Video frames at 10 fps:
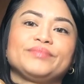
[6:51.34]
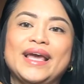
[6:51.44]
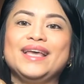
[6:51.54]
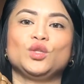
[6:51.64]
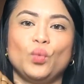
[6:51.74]

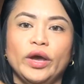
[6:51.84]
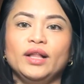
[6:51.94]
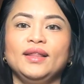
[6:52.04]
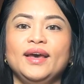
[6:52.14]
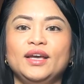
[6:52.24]
it
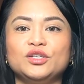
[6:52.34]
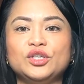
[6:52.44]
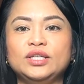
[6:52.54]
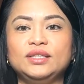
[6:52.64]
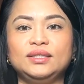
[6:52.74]
will in a
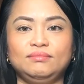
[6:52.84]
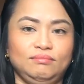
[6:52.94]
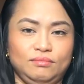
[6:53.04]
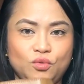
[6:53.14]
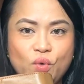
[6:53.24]
certain
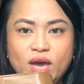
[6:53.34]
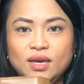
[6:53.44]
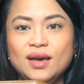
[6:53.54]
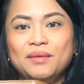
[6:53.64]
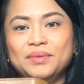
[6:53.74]

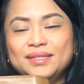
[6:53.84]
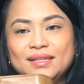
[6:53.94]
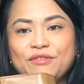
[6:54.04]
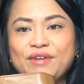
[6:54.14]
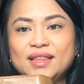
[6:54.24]
way,
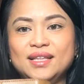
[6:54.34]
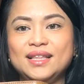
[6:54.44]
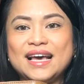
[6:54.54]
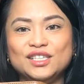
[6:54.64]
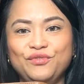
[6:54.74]
but the fact that it
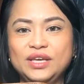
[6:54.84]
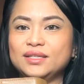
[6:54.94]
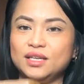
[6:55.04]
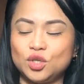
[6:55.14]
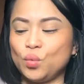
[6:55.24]
has
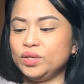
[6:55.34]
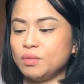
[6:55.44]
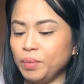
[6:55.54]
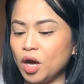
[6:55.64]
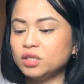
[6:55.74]
feet, it's always a
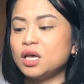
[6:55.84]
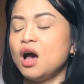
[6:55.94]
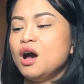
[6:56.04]
plus.